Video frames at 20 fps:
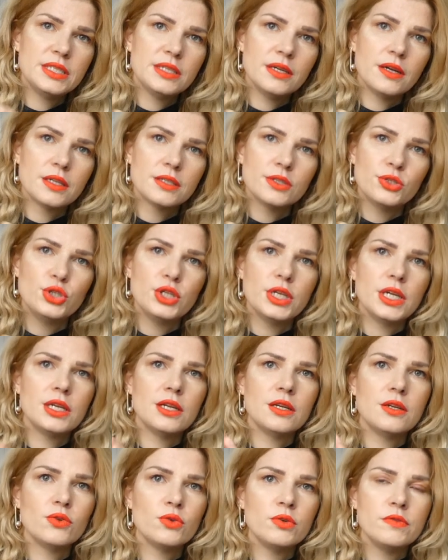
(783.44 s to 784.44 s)
darker shade.
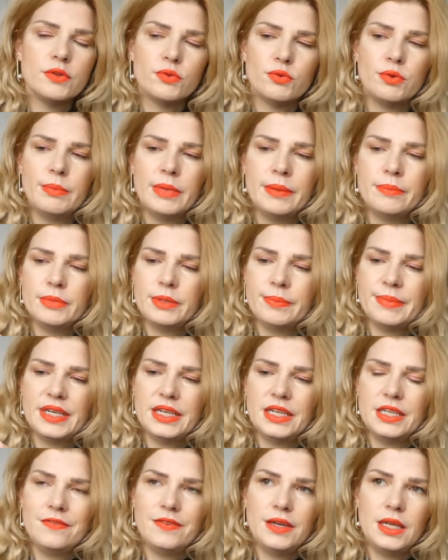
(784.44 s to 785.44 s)
I don't know if you remember
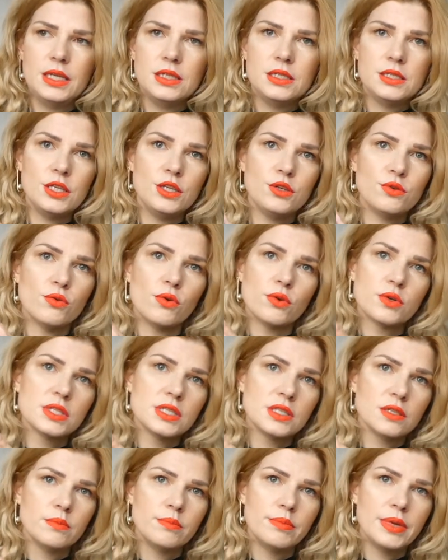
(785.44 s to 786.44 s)
my Valentino
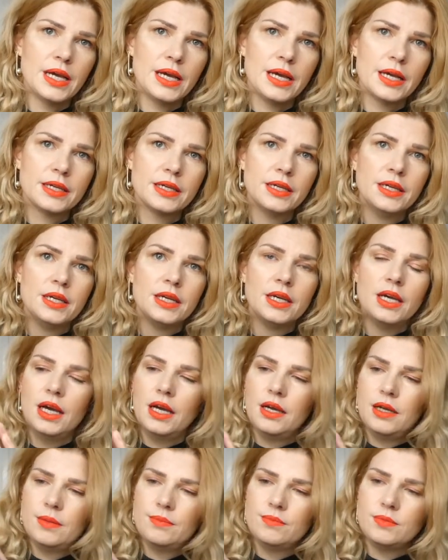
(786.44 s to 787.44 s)
Rockstar bag,
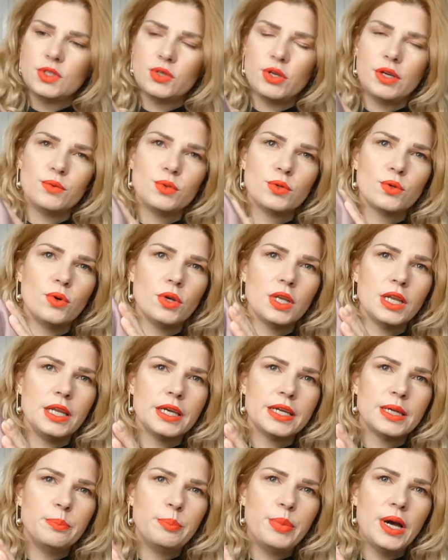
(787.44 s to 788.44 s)
so I would call it
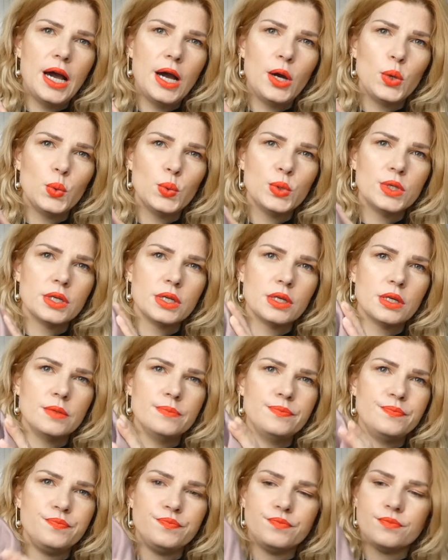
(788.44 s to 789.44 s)
like a
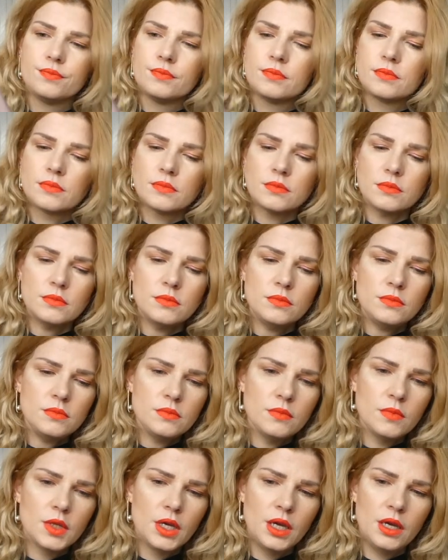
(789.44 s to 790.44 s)
powder
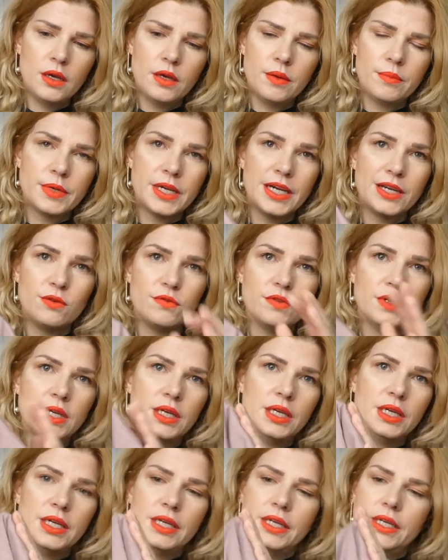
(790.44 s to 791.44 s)
kind of
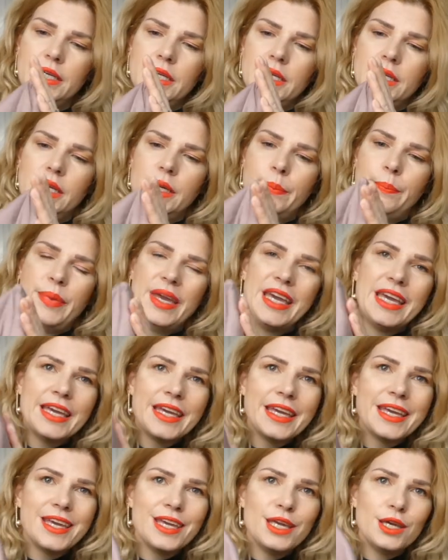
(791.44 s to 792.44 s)

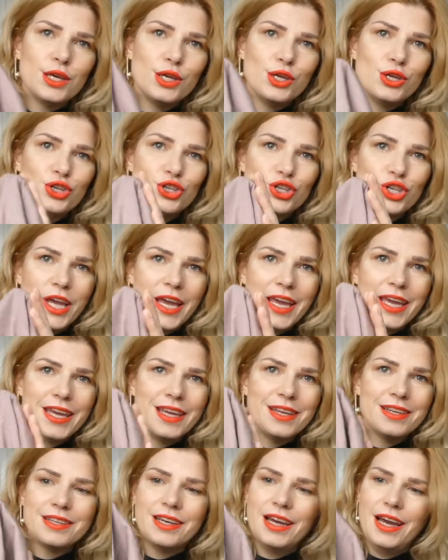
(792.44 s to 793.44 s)
pinky
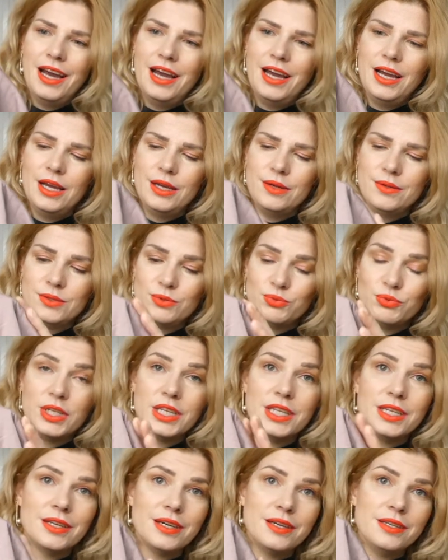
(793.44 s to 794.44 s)
shade.
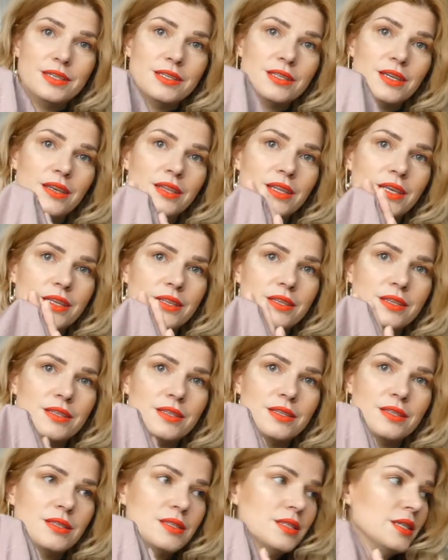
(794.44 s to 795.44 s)
Really nice. I think
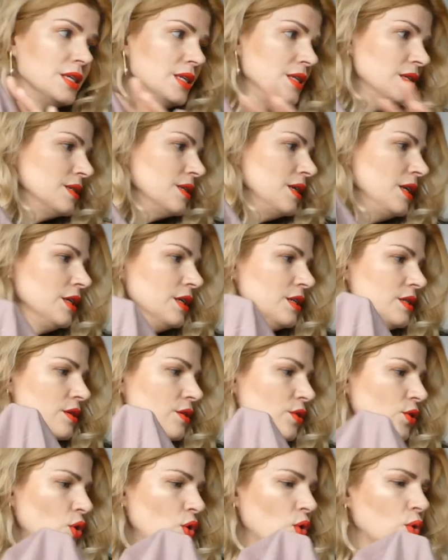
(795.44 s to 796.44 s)
this is easily to
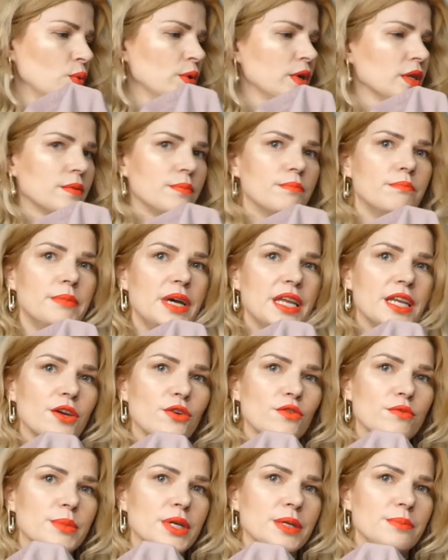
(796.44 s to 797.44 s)
go with many
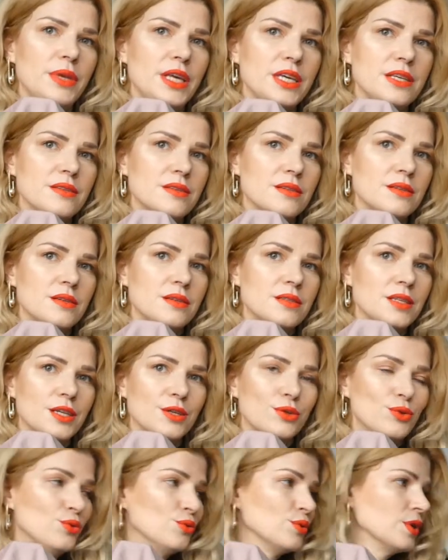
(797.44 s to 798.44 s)
of my blazers,
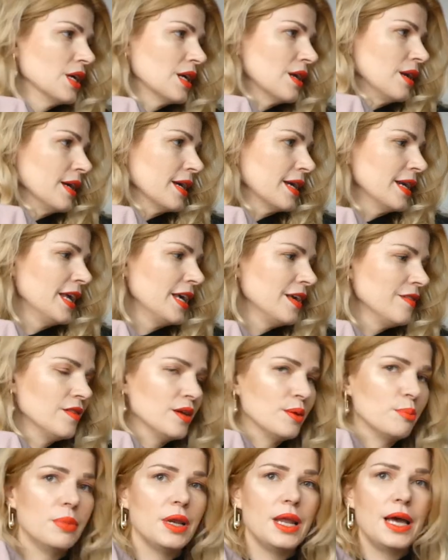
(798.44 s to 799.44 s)
including like
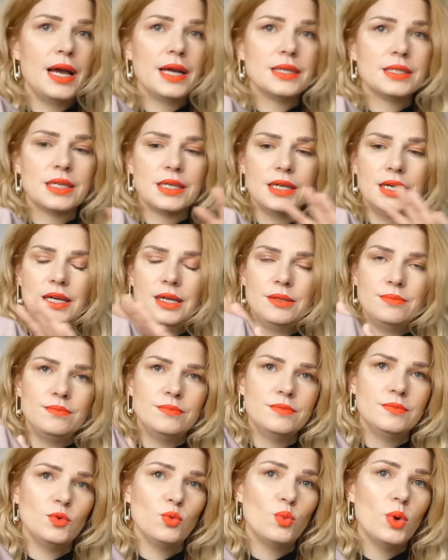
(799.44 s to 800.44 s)
navy, black,
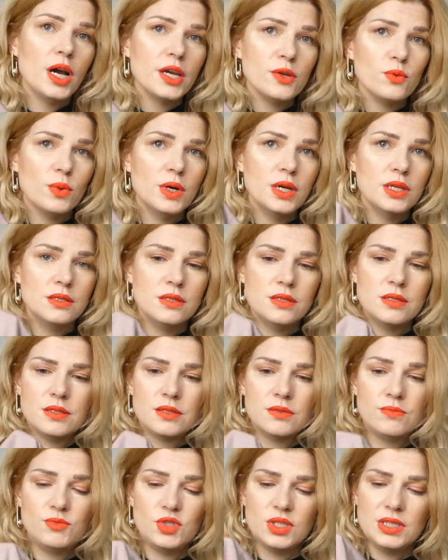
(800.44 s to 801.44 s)
white
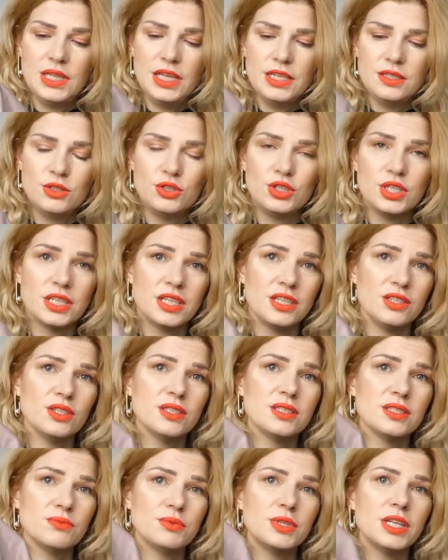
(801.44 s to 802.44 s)
ones, just leather jacket,
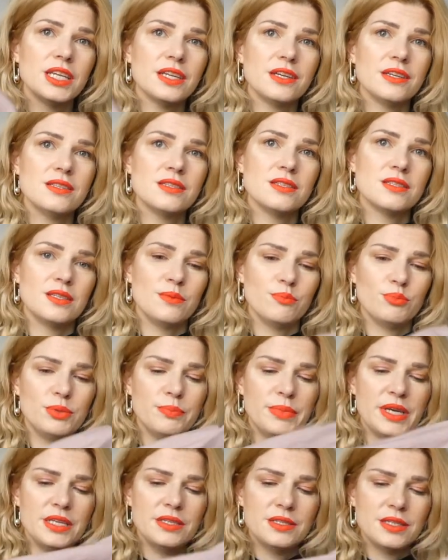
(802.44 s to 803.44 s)
just a really nice simple
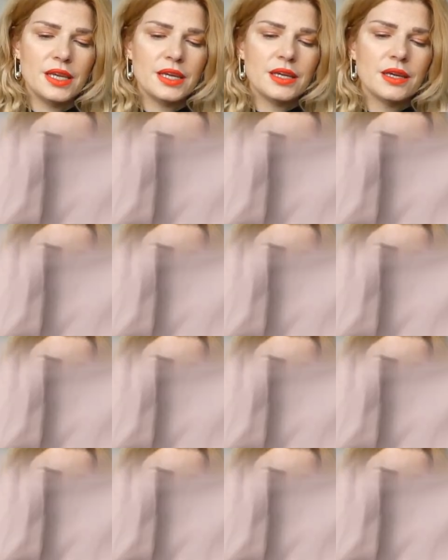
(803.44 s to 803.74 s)
basic.